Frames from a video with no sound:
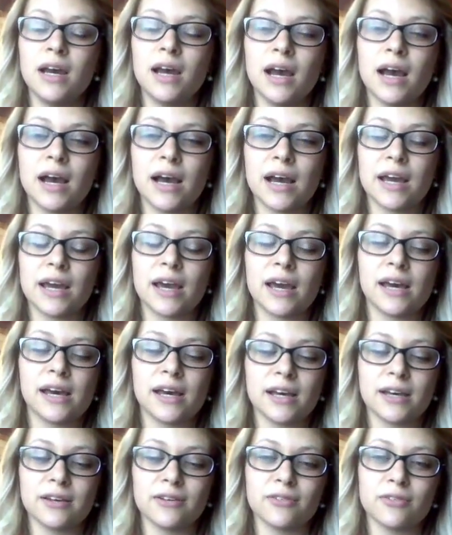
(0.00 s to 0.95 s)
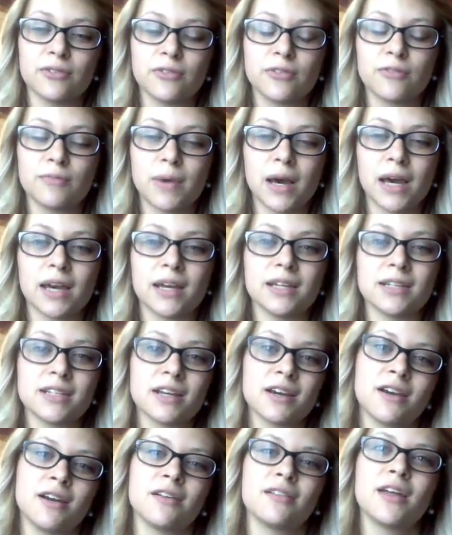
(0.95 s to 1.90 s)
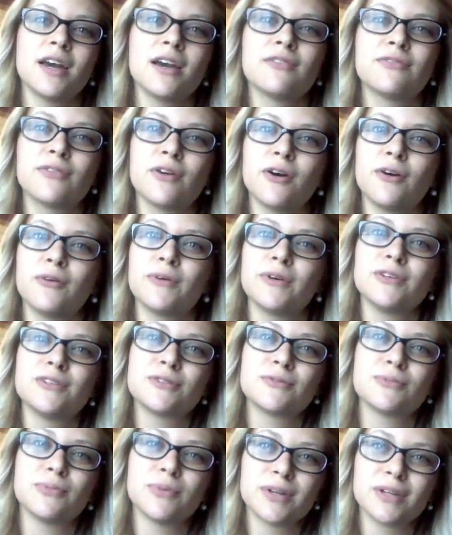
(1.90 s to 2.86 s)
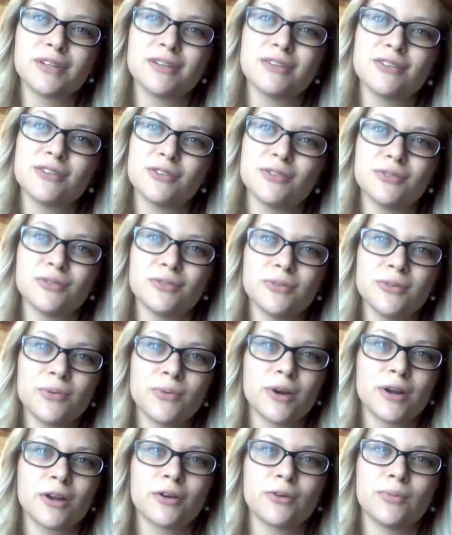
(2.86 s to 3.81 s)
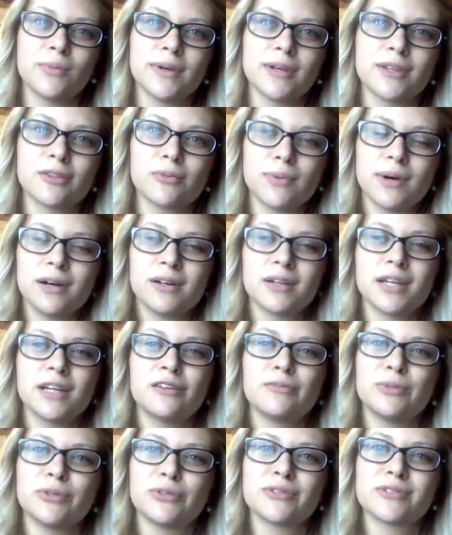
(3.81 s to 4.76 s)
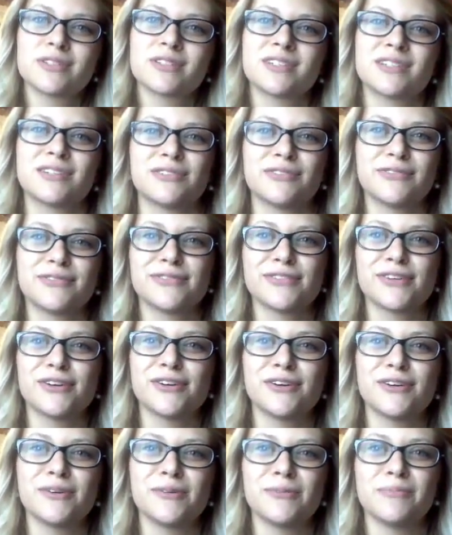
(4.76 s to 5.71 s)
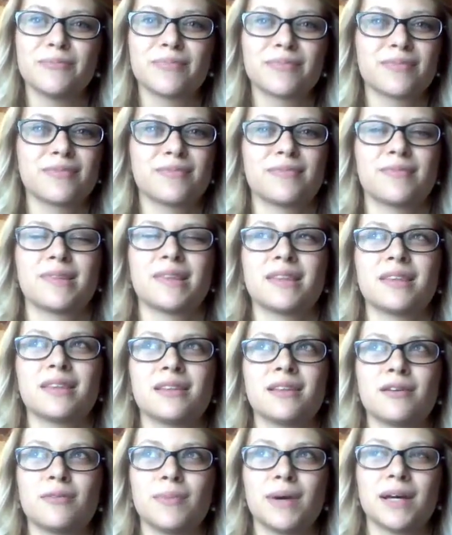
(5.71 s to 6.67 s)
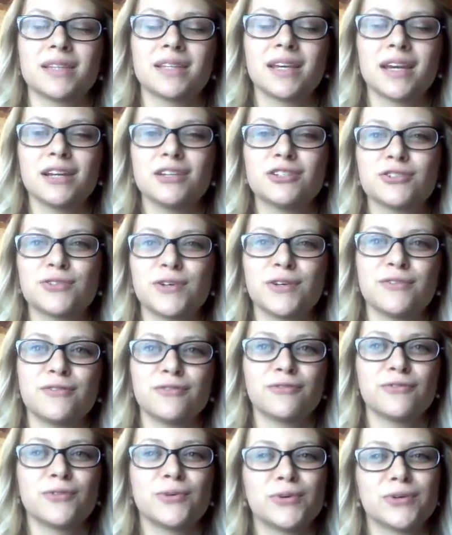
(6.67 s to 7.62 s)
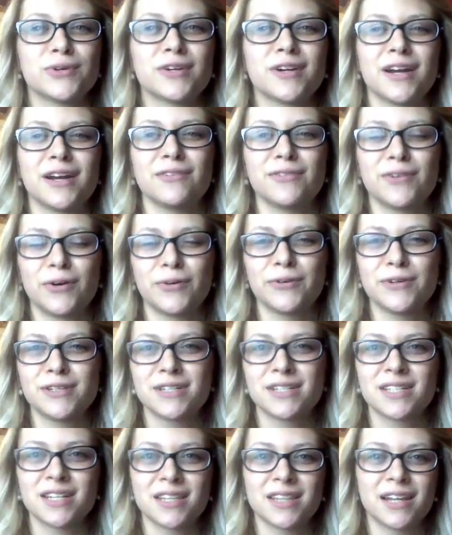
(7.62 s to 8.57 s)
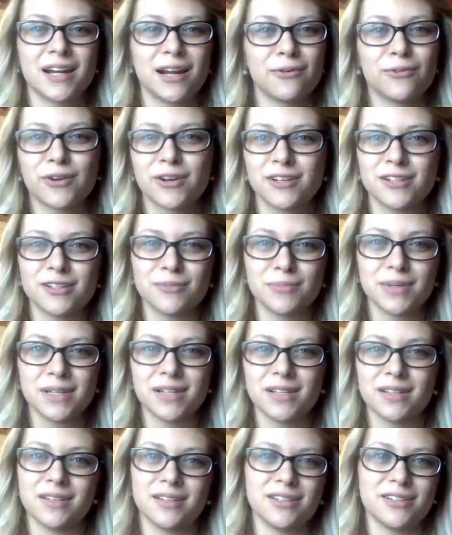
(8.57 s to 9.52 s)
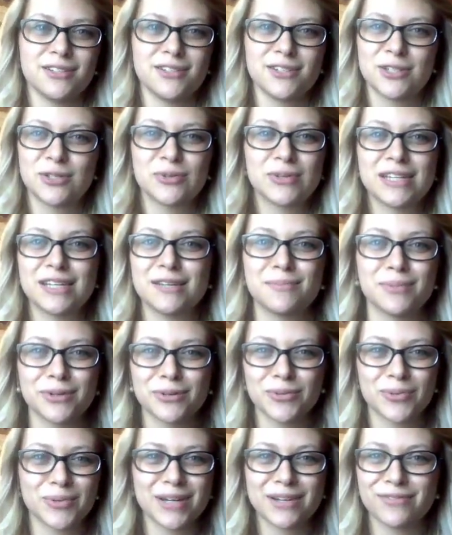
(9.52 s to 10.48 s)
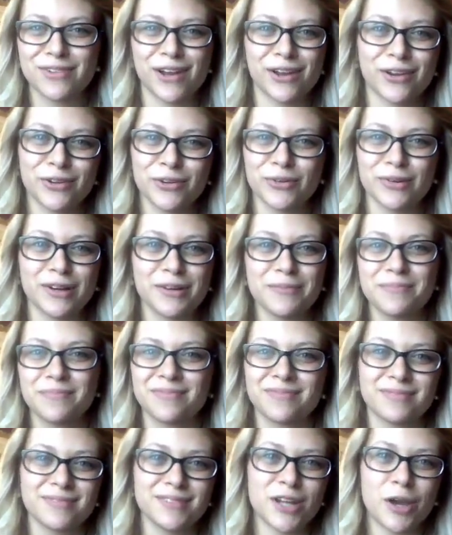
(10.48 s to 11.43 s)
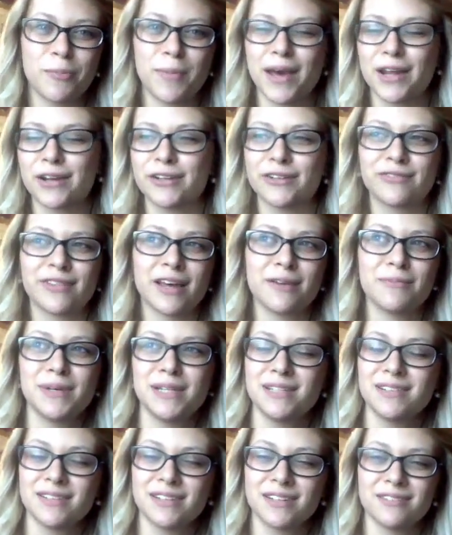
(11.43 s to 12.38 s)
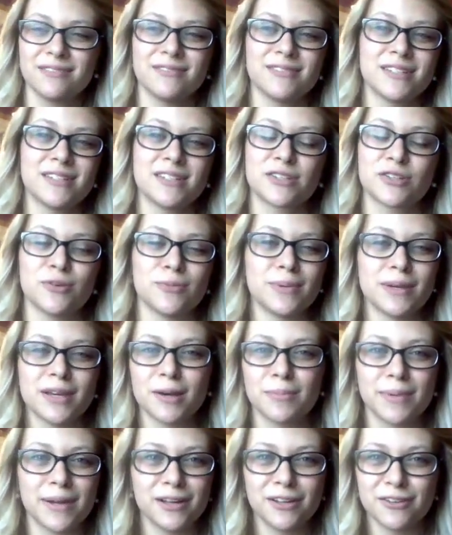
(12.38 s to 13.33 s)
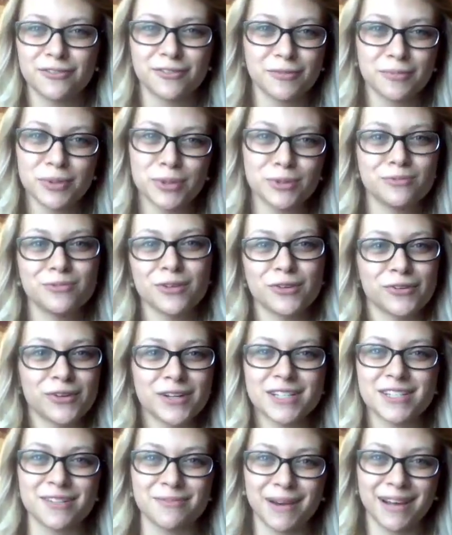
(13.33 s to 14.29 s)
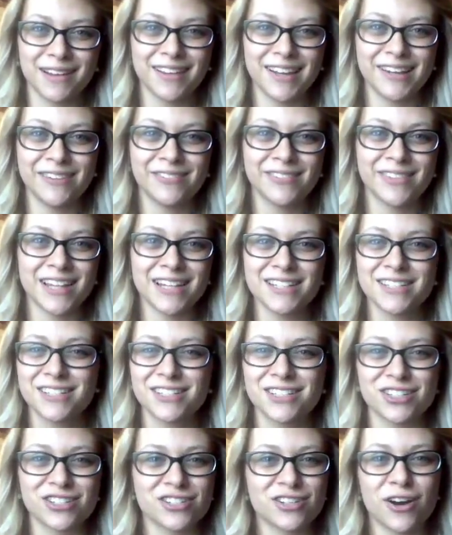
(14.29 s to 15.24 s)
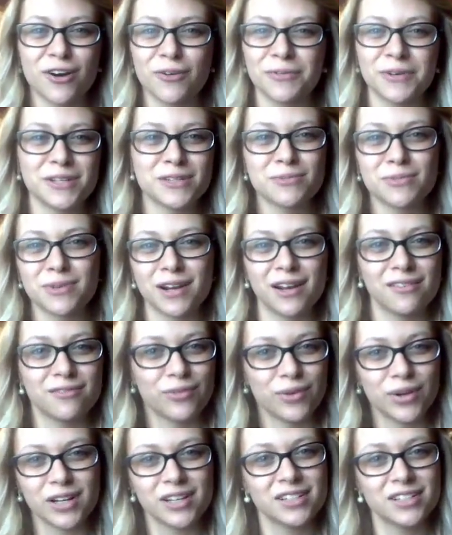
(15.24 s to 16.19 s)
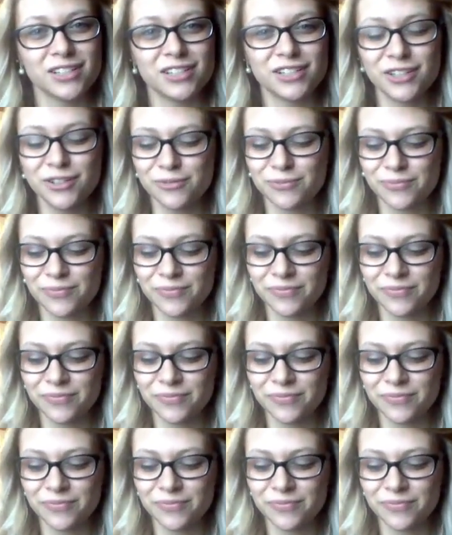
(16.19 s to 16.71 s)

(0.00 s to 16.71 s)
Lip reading: I have my entire life always wanted to work with wild animals. From about the age of 4, I've always said that I wanted to be a zookeeper whenever I grew up, no matter if that meant scooping up elephant poop for the rest of my life. That's just always what I've wanted to do.